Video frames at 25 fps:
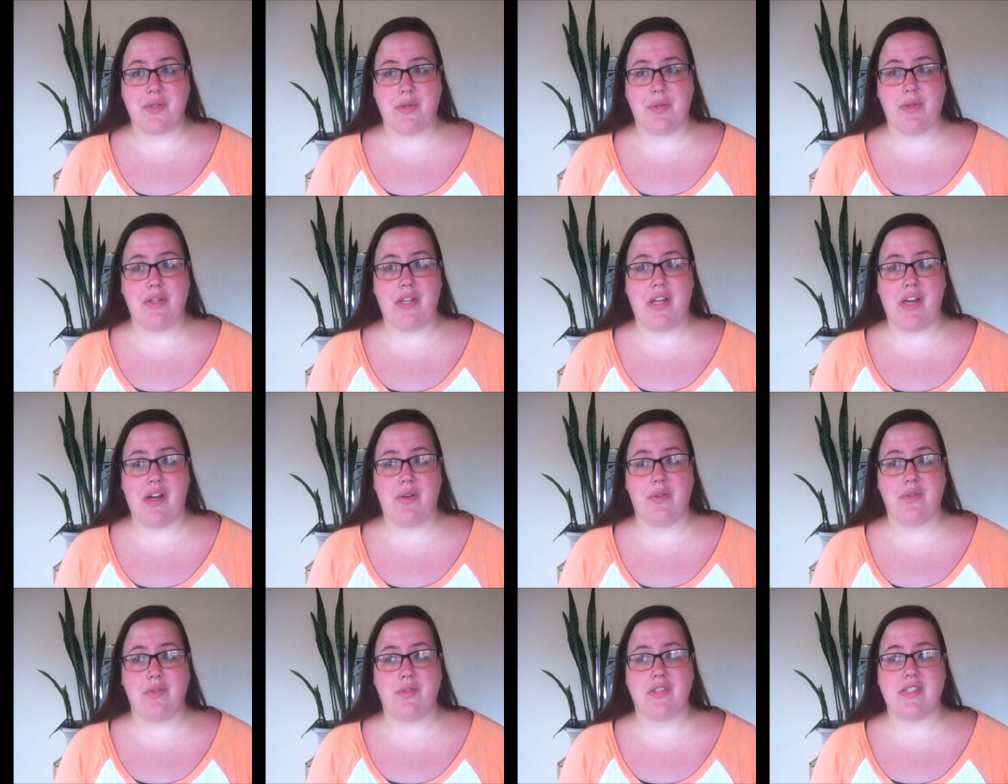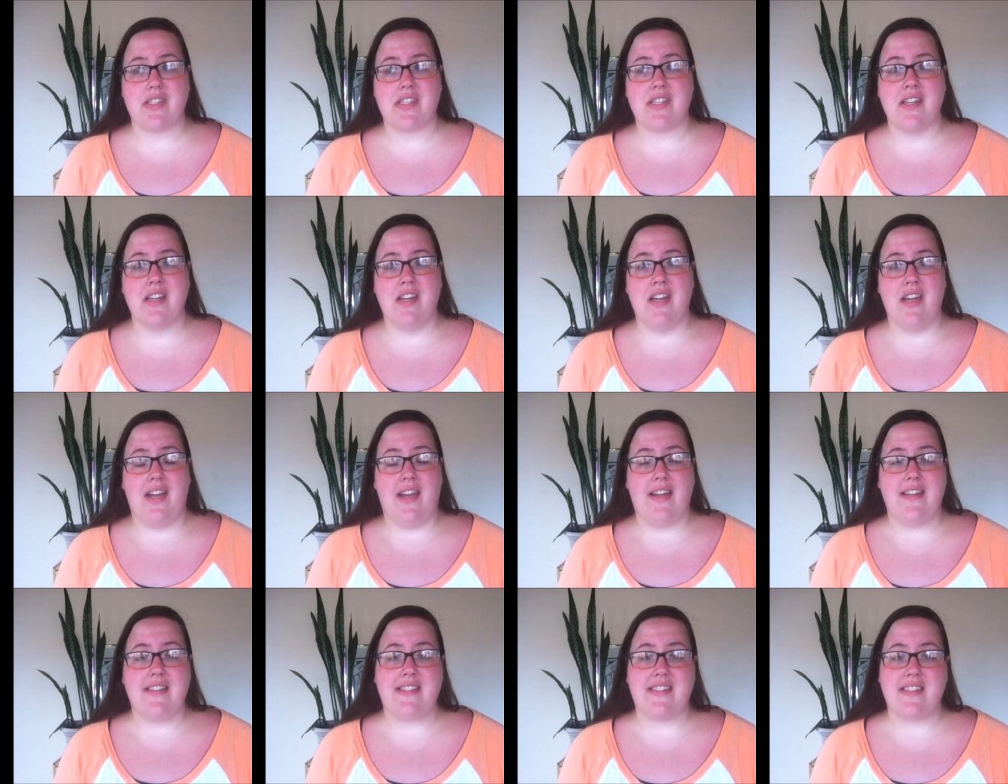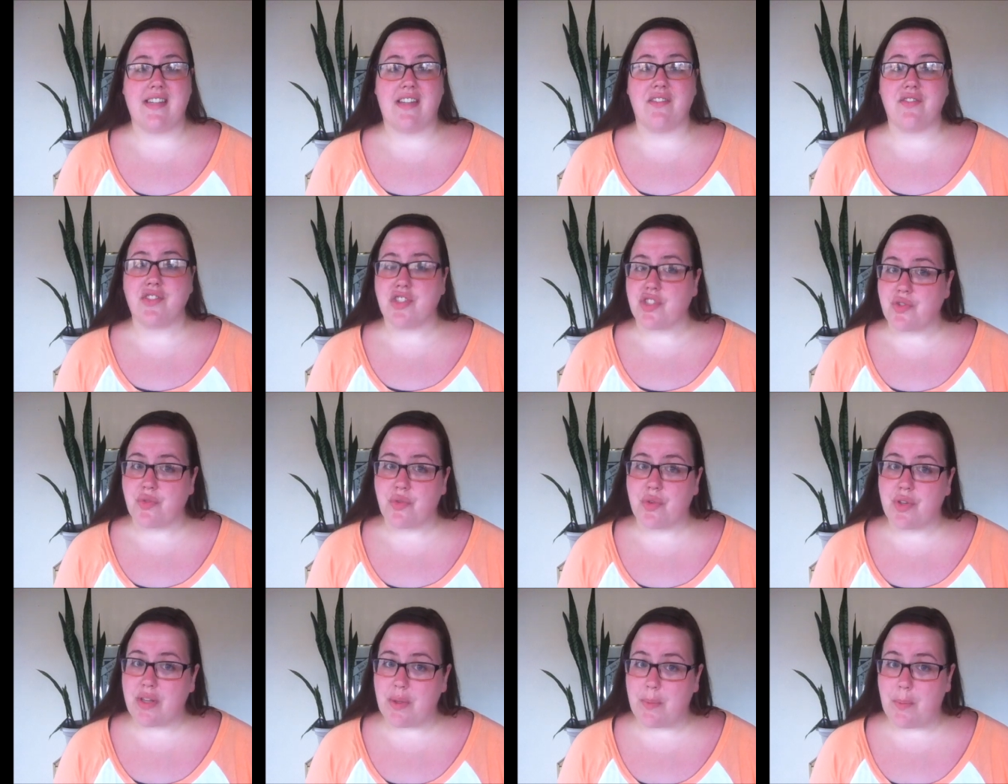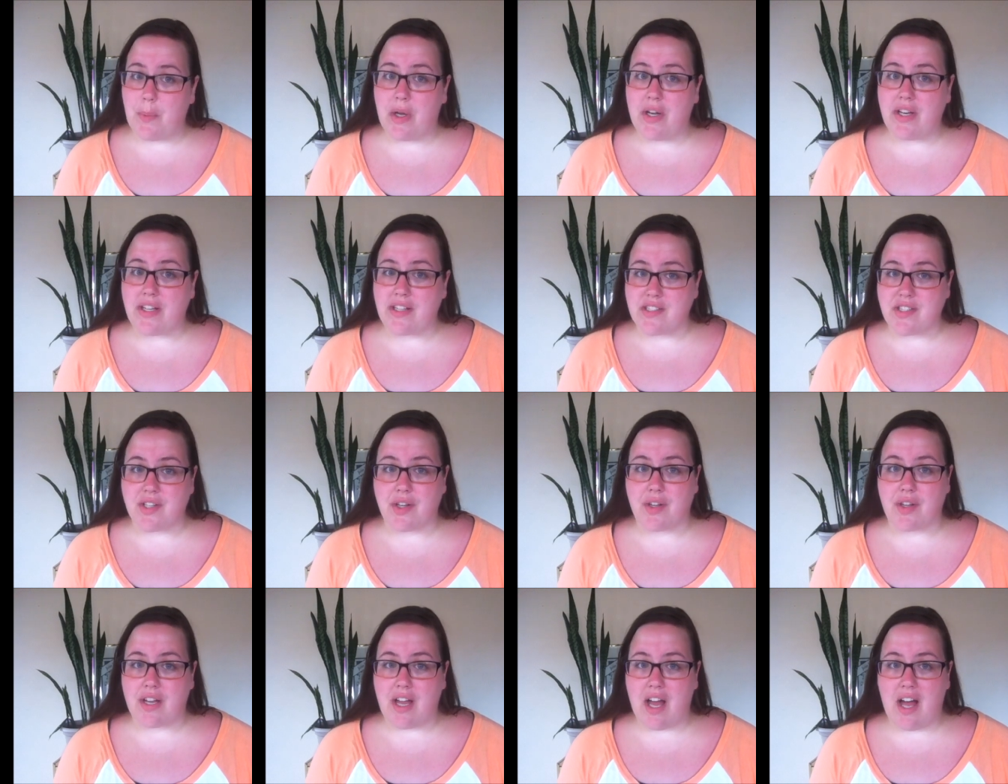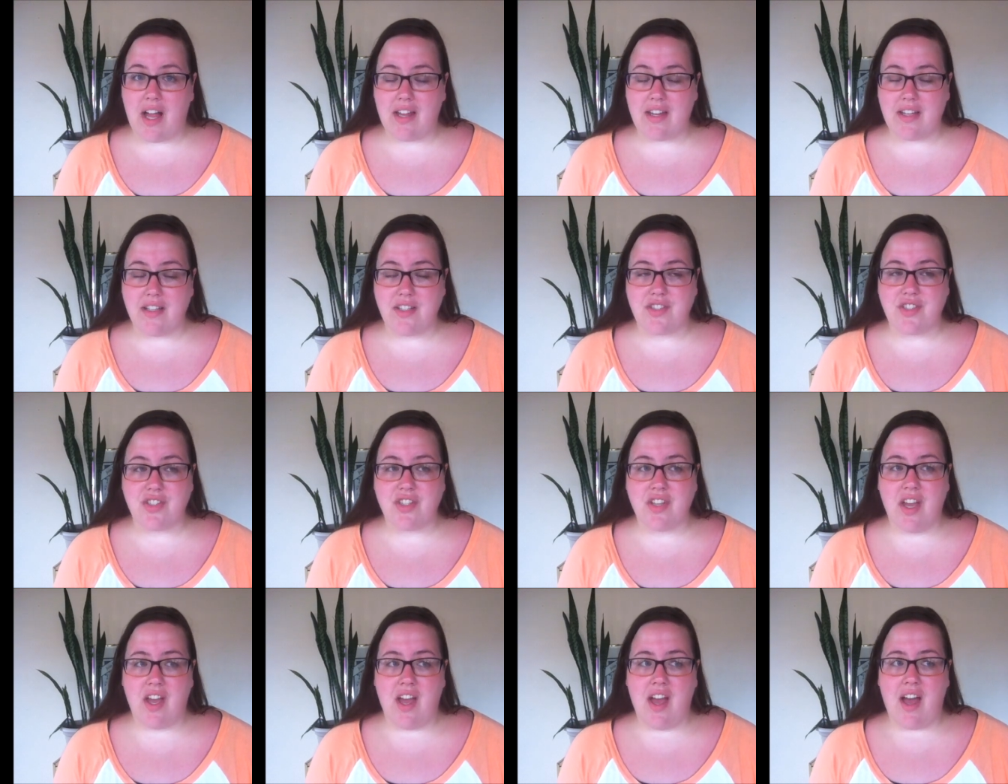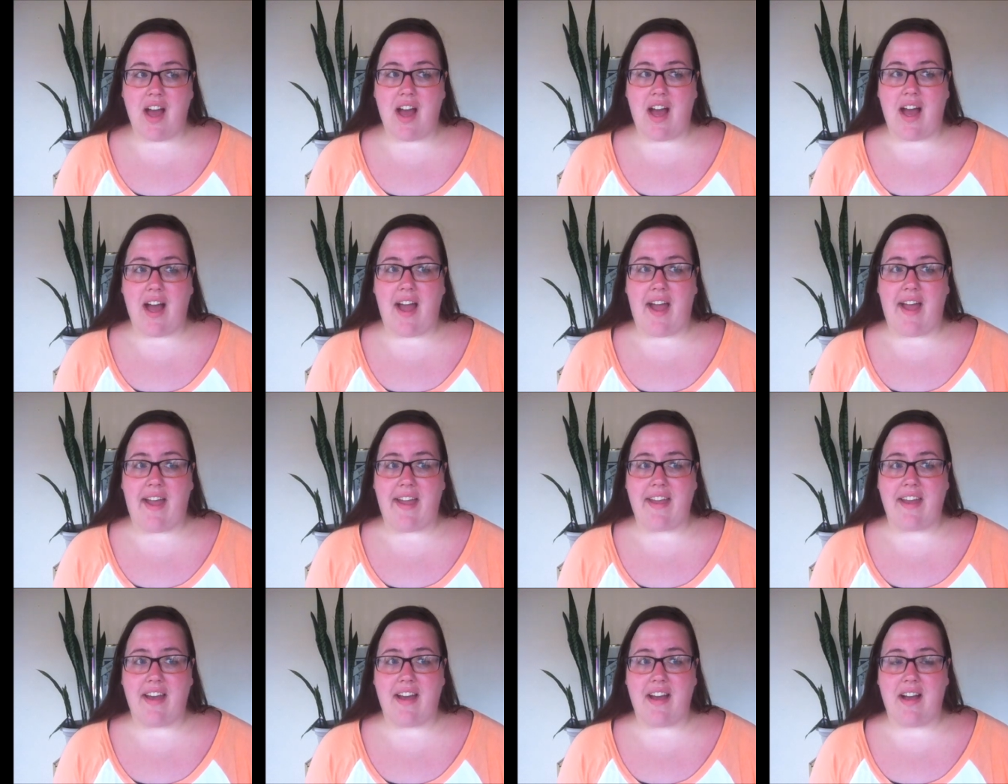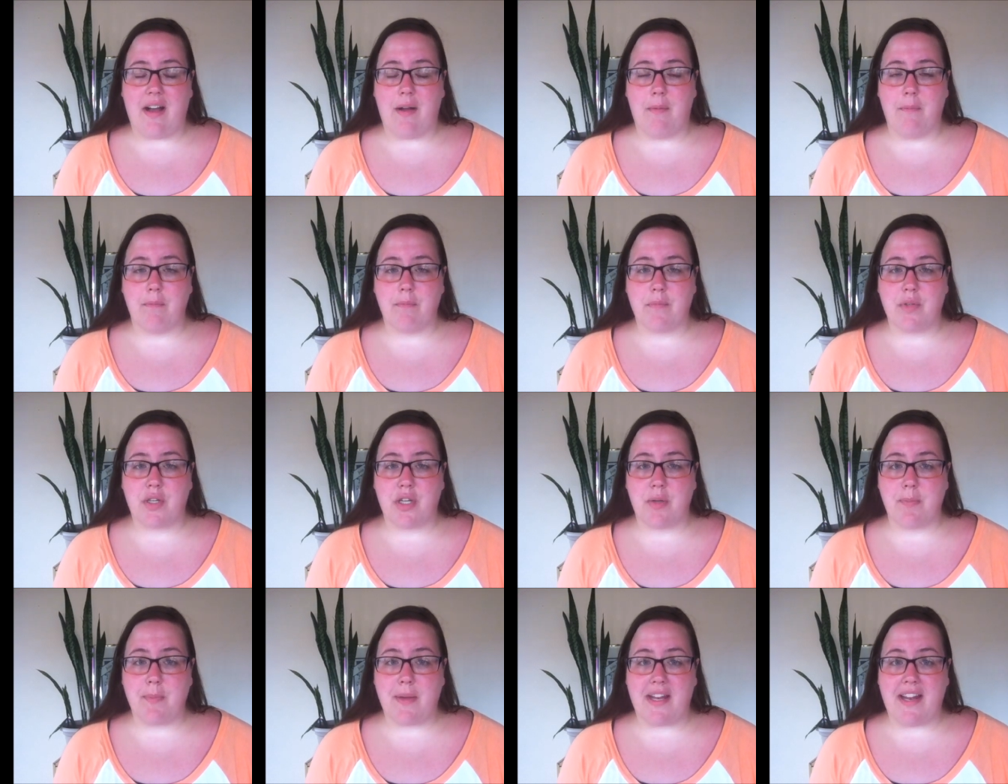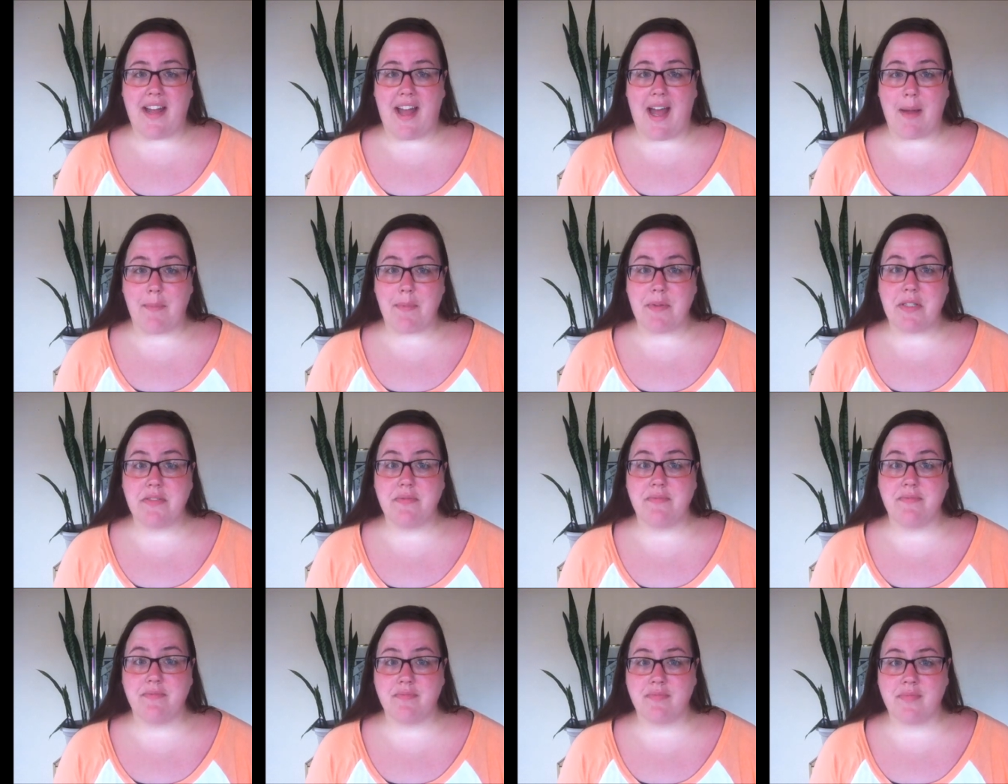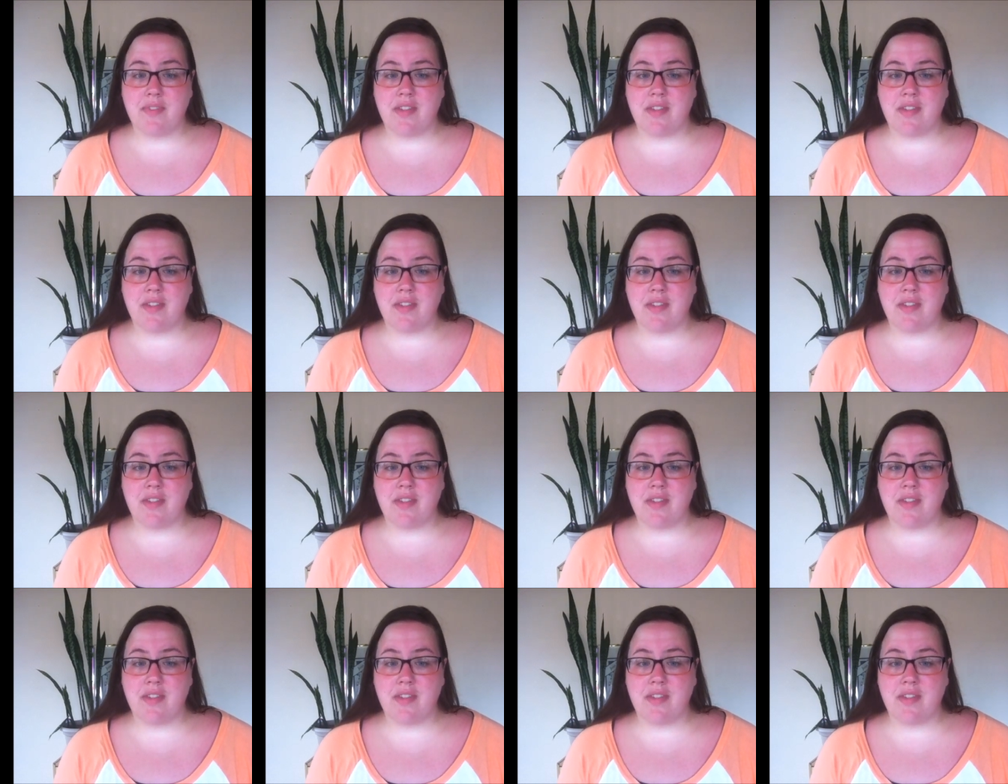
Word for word: student loans instead of just really wanting to go to college I um, could have made it happen